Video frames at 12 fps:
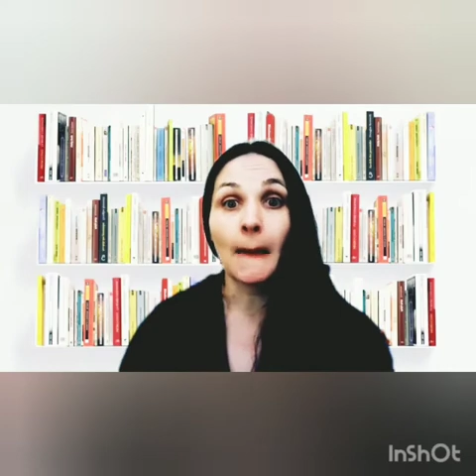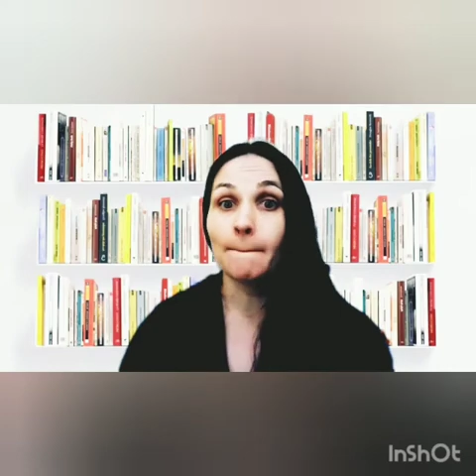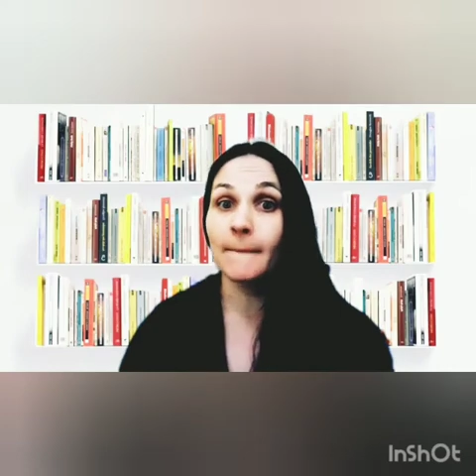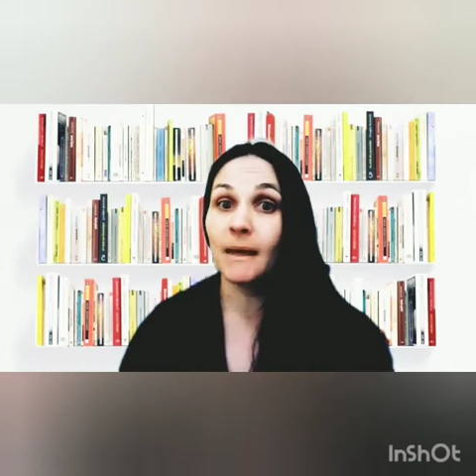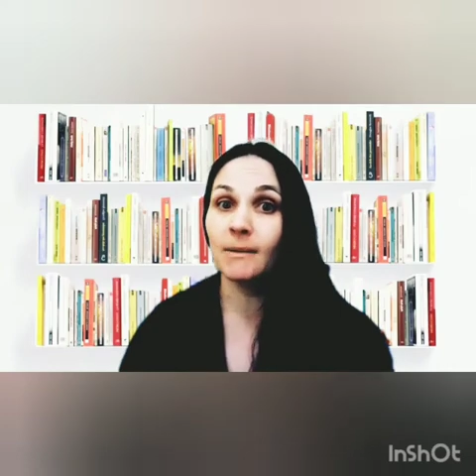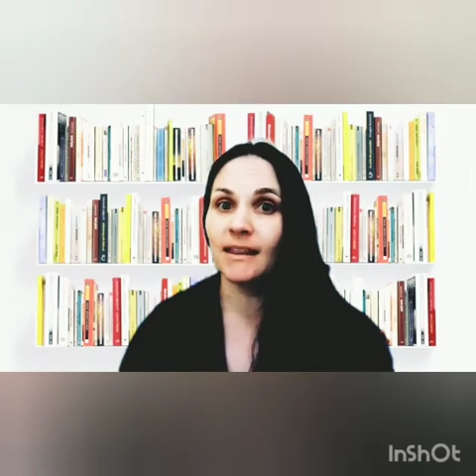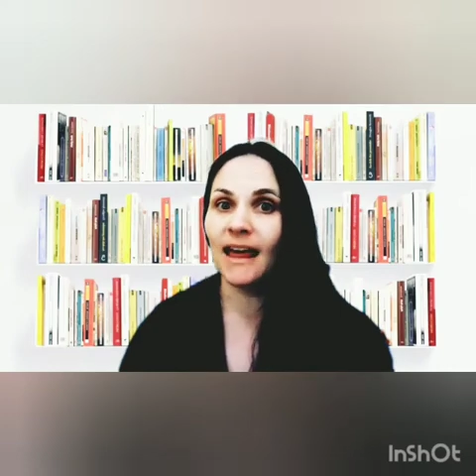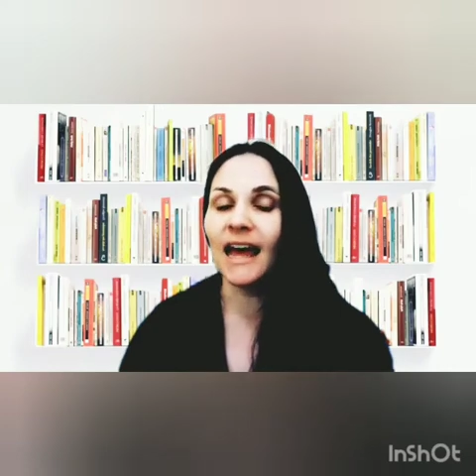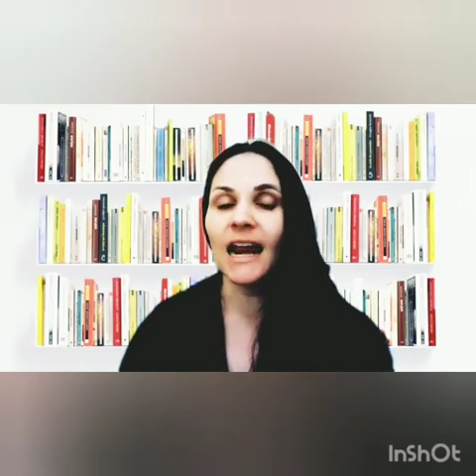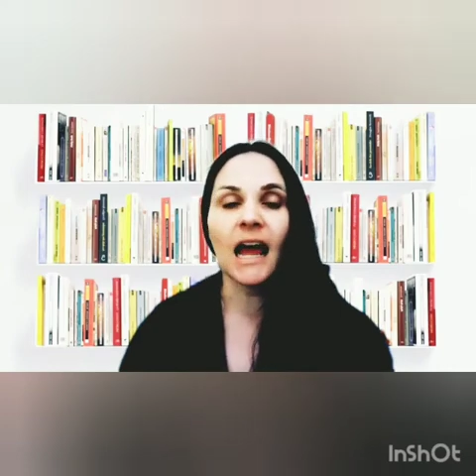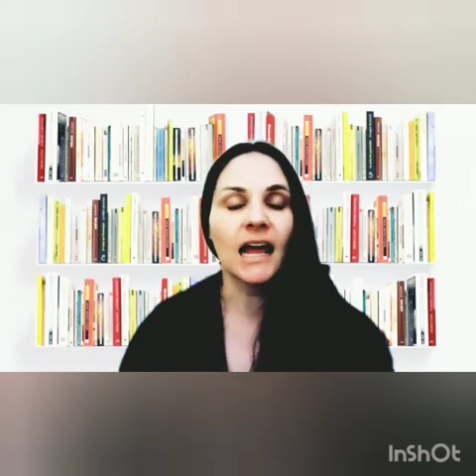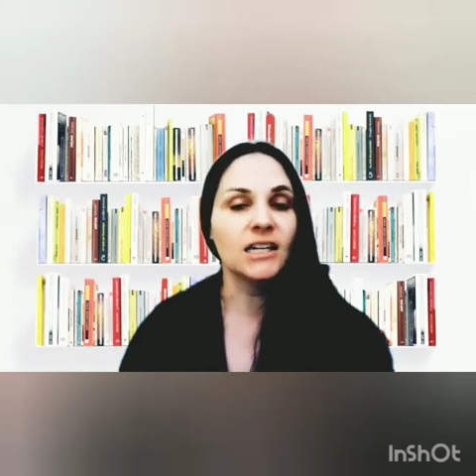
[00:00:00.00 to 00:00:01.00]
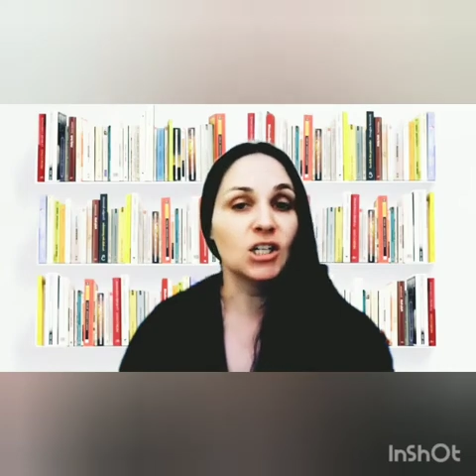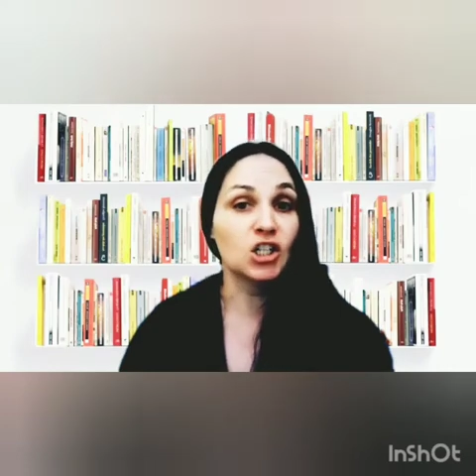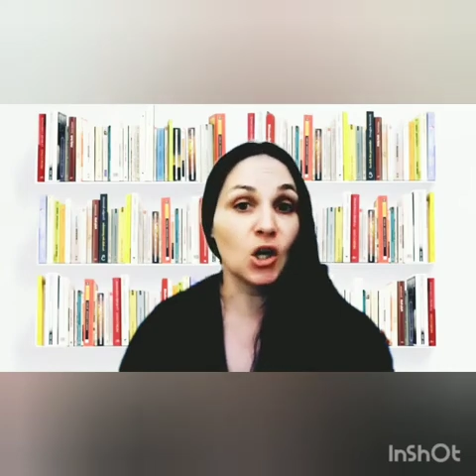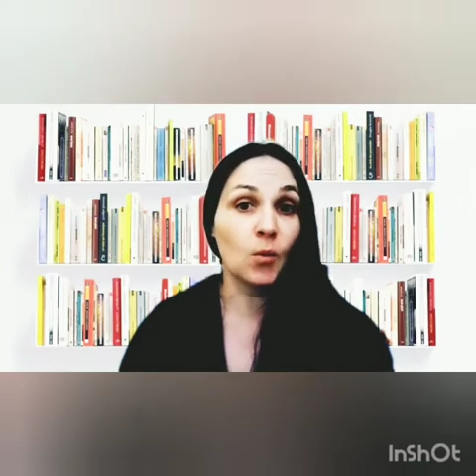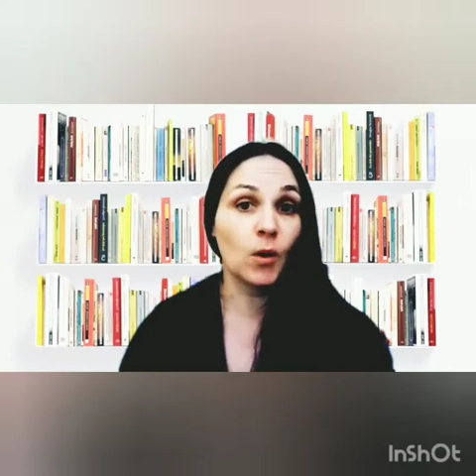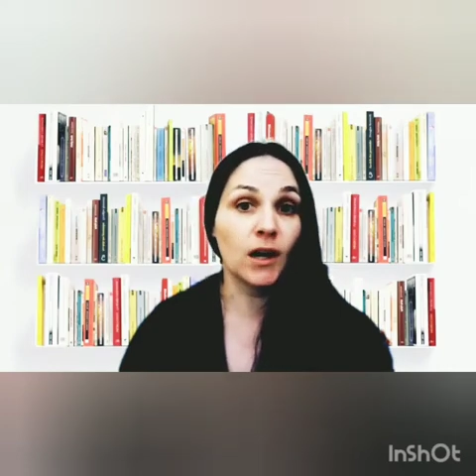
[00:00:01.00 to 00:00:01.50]
maybe that I
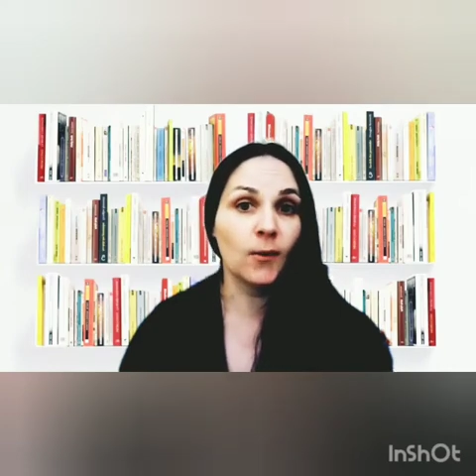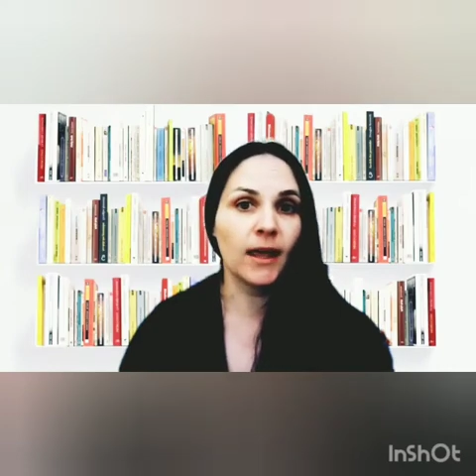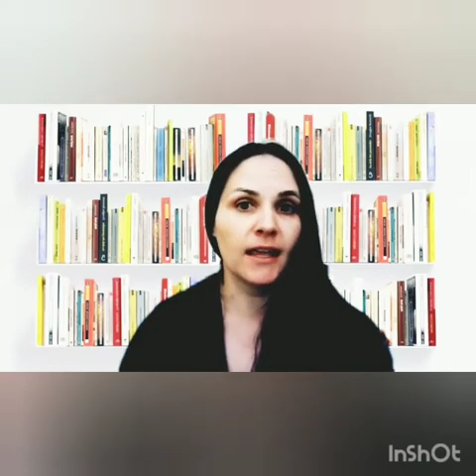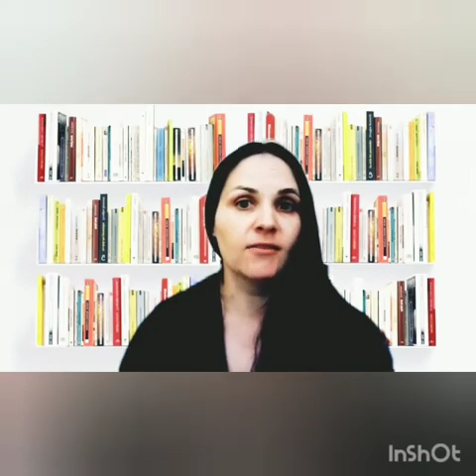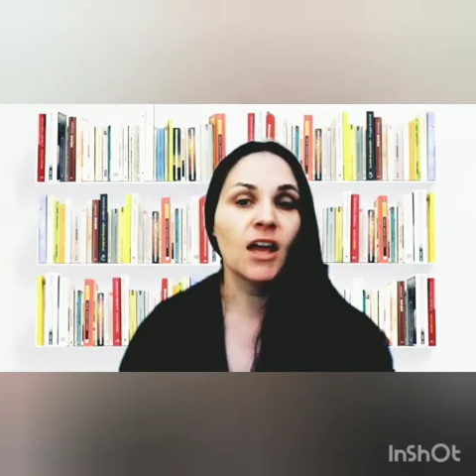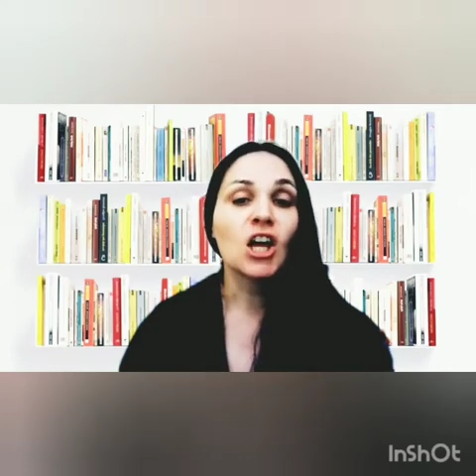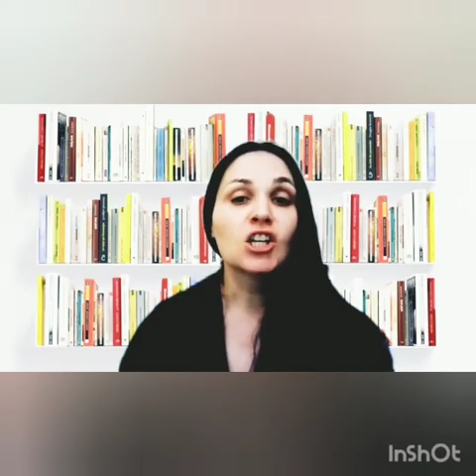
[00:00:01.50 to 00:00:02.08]
don't want to waive.